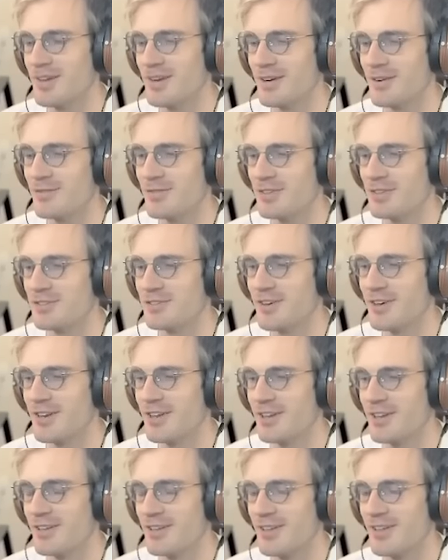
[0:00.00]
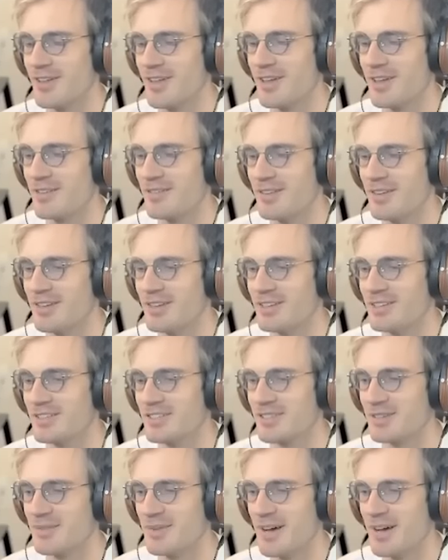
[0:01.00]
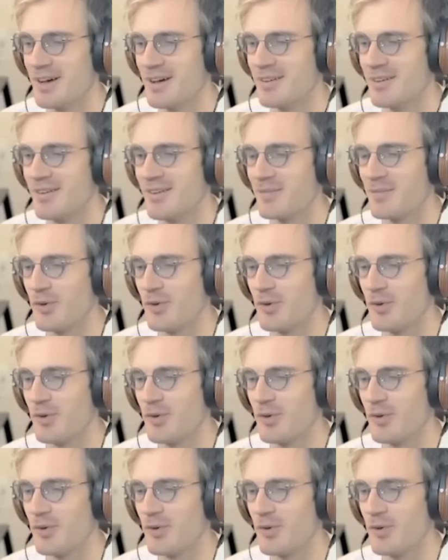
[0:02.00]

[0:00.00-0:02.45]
The air feels very heavy somehow.